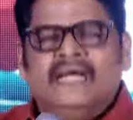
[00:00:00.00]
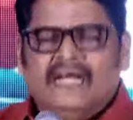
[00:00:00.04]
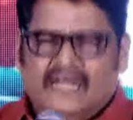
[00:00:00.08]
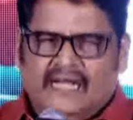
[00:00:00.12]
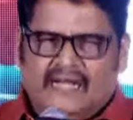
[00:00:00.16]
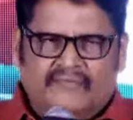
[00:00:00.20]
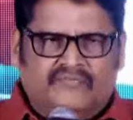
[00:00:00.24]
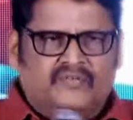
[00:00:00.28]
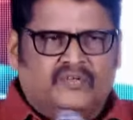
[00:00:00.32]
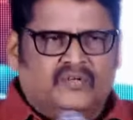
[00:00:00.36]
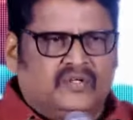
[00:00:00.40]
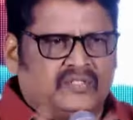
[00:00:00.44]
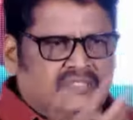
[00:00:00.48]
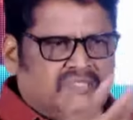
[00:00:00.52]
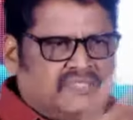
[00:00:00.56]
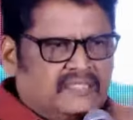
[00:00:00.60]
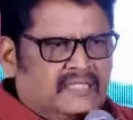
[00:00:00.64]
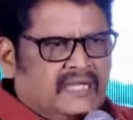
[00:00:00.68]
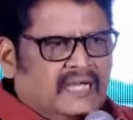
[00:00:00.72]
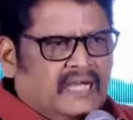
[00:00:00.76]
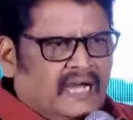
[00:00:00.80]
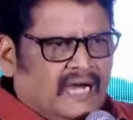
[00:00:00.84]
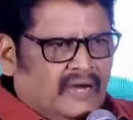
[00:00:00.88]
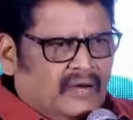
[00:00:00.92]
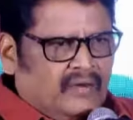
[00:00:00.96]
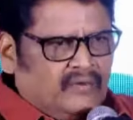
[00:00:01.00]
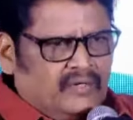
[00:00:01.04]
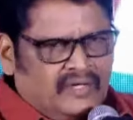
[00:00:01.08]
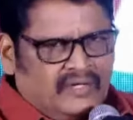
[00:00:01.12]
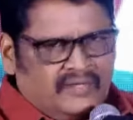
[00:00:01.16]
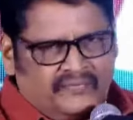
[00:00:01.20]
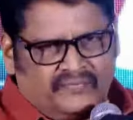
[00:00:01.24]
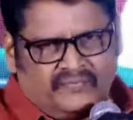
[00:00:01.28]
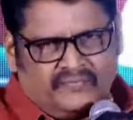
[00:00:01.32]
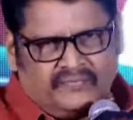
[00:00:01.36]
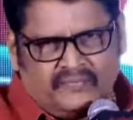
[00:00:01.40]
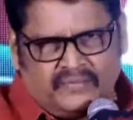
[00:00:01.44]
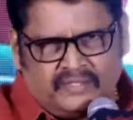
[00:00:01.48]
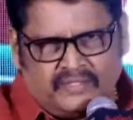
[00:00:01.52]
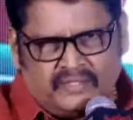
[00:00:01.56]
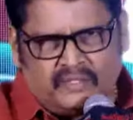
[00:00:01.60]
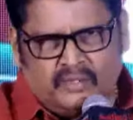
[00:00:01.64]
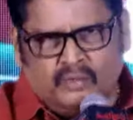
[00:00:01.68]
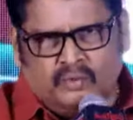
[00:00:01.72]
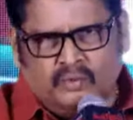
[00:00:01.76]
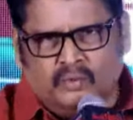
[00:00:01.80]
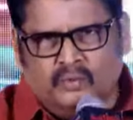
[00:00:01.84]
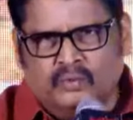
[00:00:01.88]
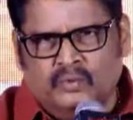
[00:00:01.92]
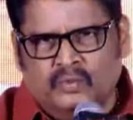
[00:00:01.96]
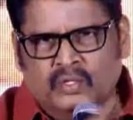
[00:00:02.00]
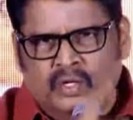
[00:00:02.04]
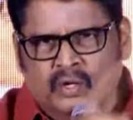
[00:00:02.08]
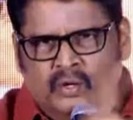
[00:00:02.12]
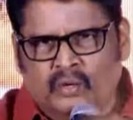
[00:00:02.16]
Of course, out of 2,